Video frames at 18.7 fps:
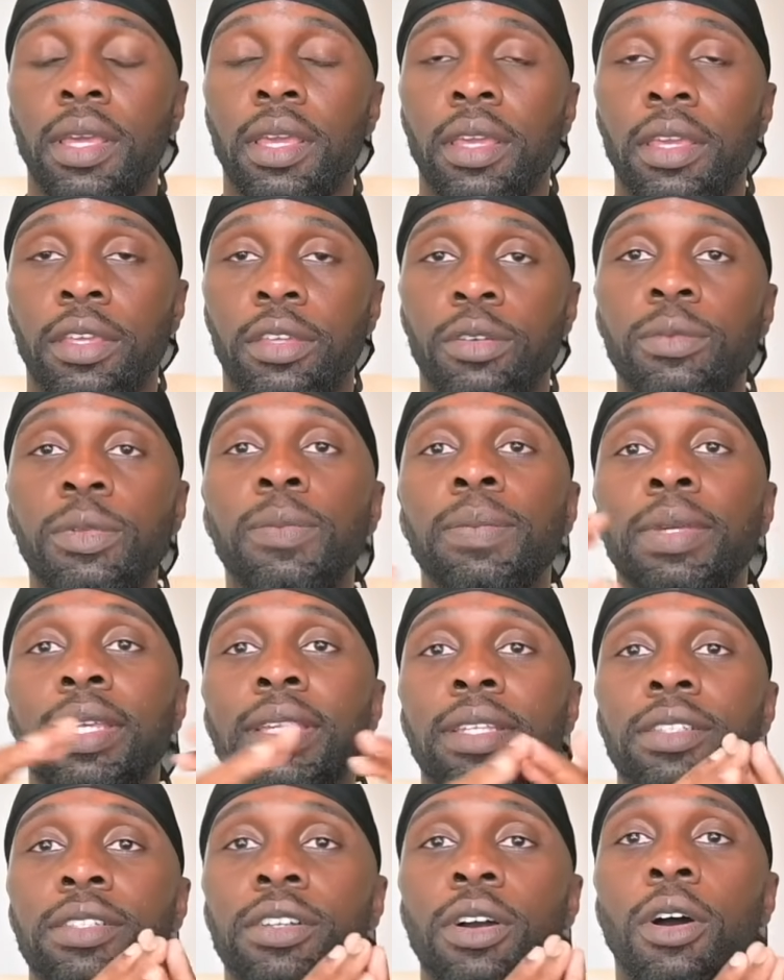human
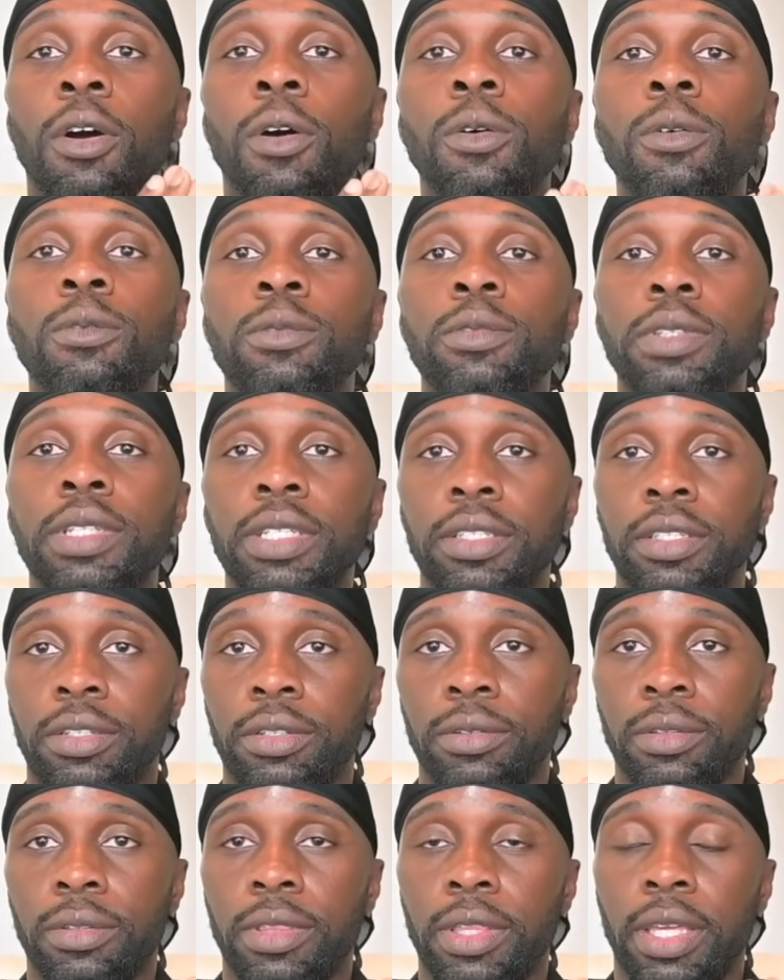beings only
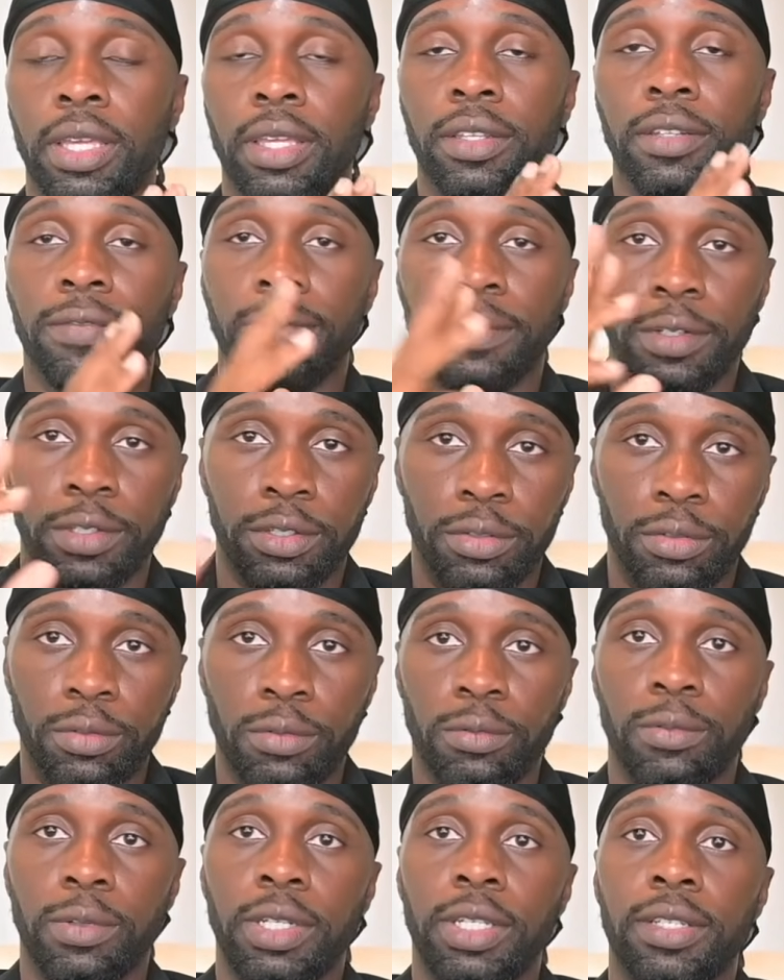do things for two
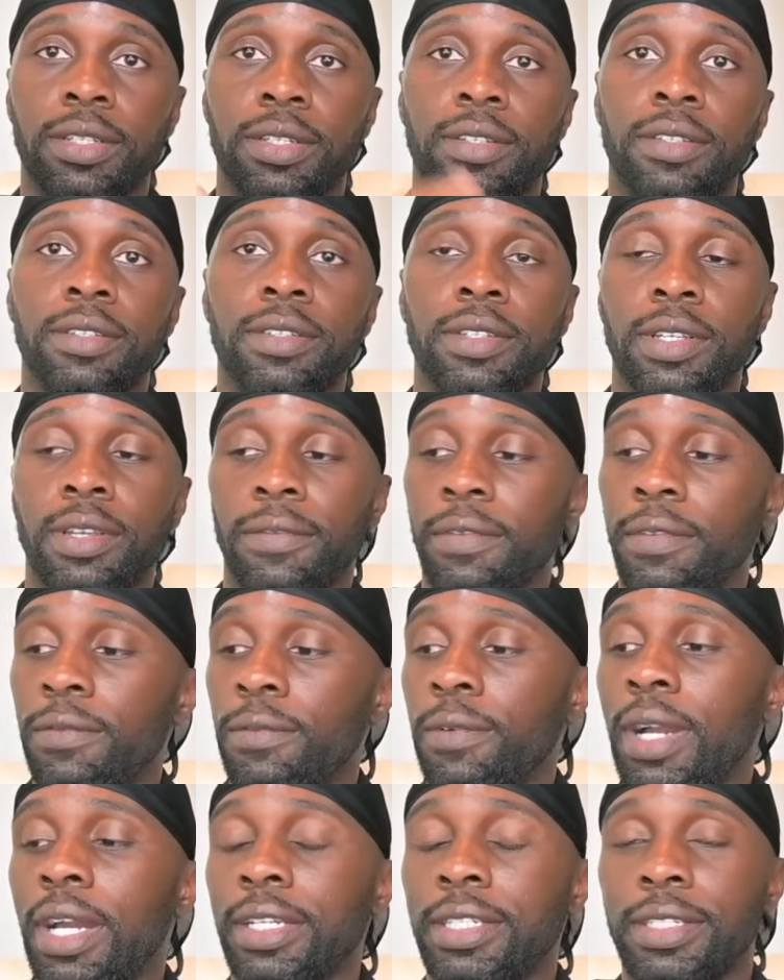reasons. And if you've
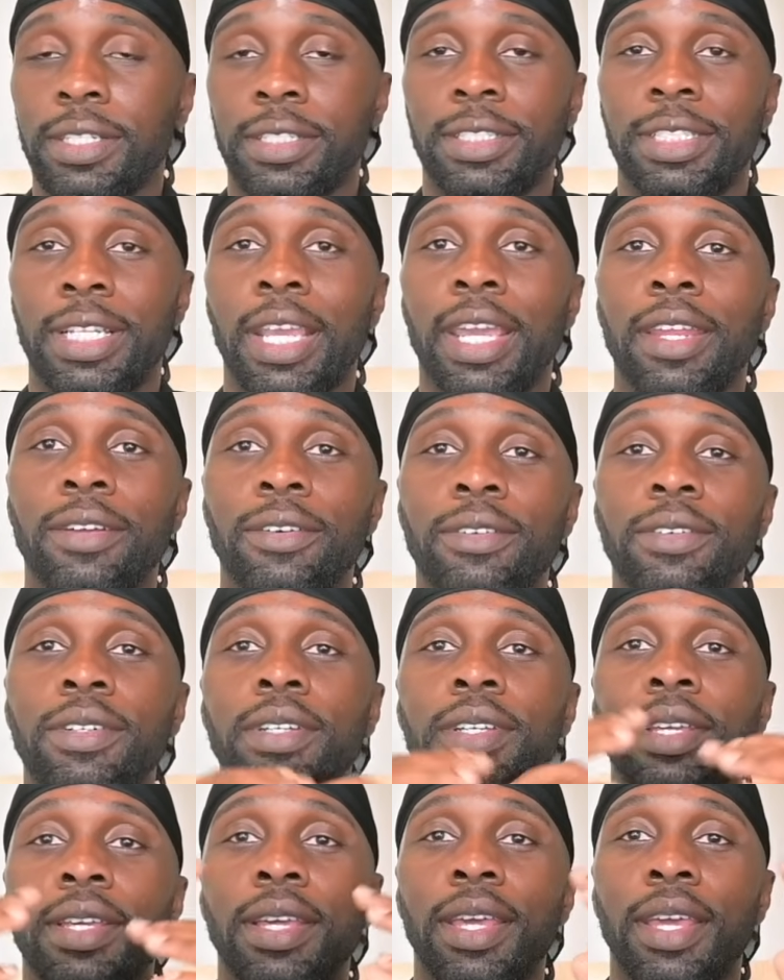watched this channel,
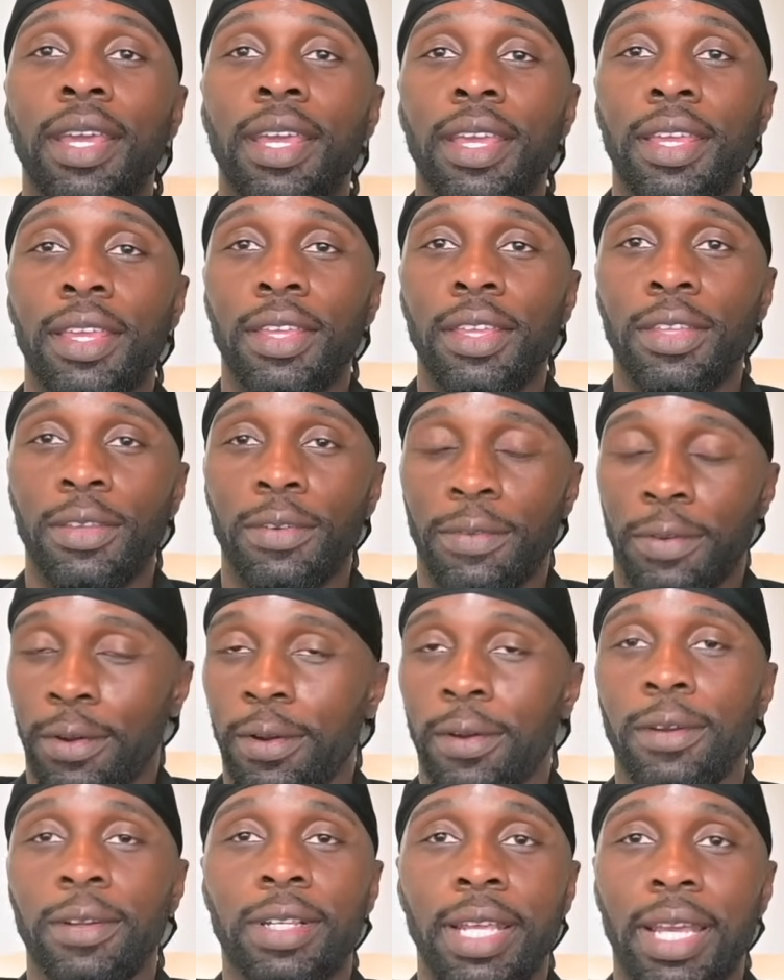you've
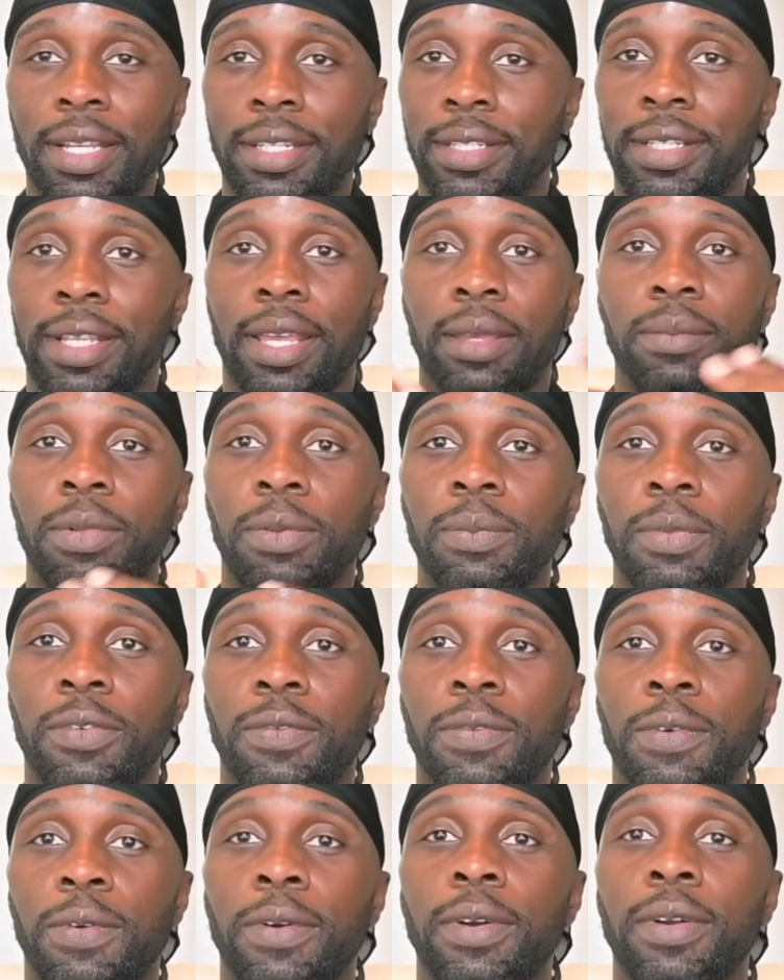heard that statement
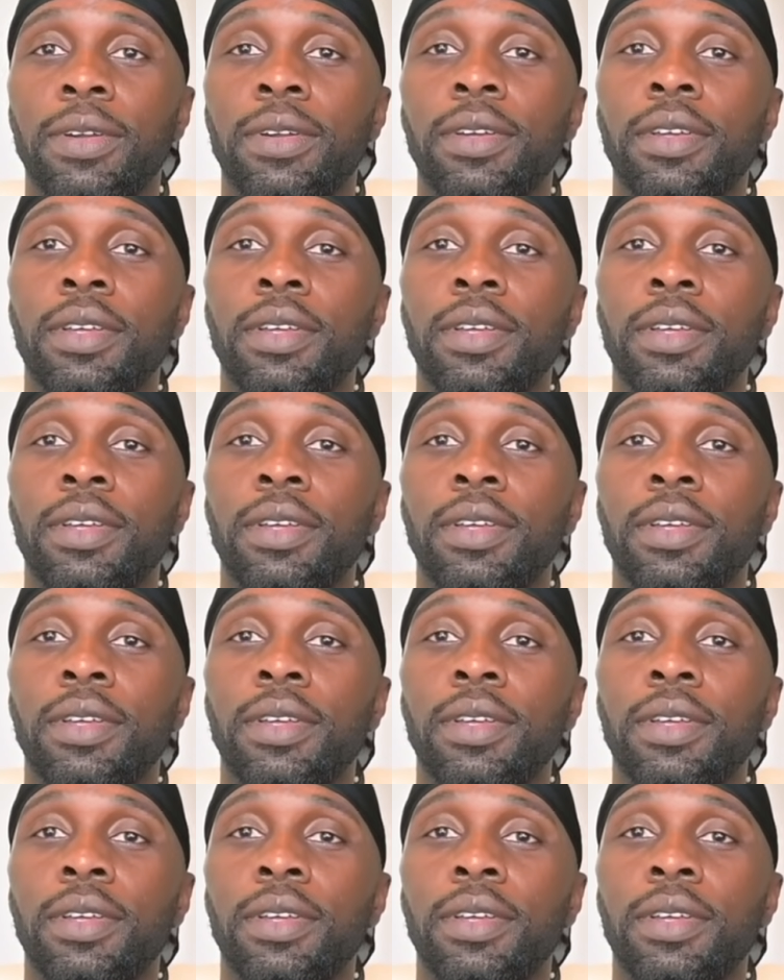before.